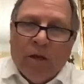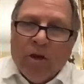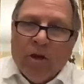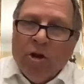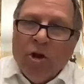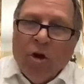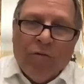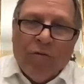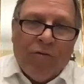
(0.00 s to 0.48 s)

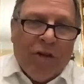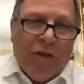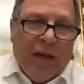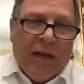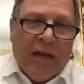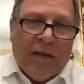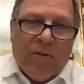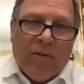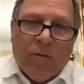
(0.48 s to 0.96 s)
You don't
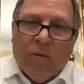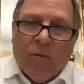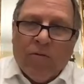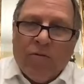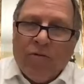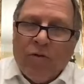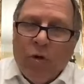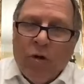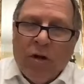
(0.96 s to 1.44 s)
feed it
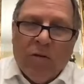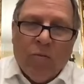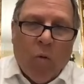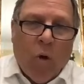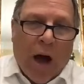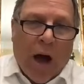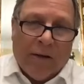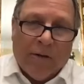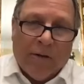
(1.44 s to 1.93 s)
food and
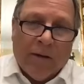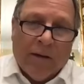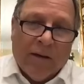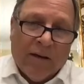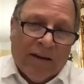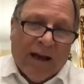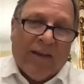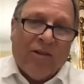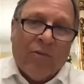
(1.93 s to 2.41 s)
water, and
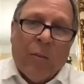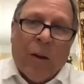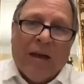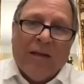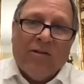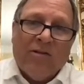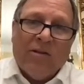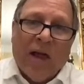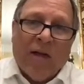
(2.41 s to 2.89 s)
it dies
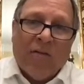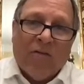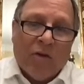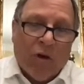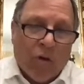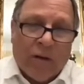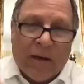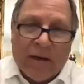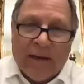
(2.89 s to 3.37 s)
by itself.
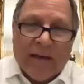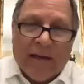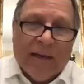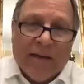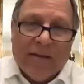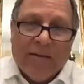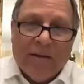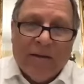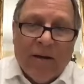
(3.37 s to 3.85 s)
You don't
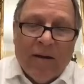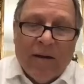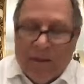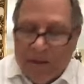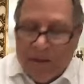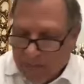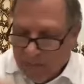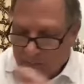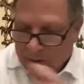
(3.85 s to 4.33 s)
kill it,
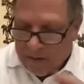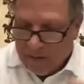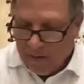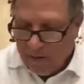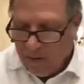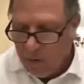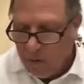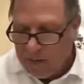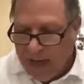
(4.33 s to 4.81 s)

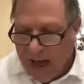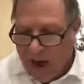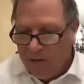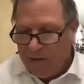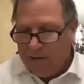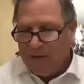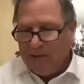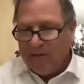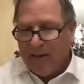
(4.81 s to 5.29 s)
but you
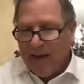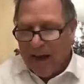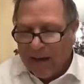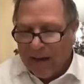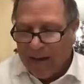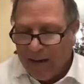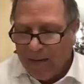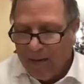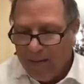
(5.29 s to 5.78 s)
allow it to
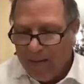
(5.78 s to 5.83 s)
die.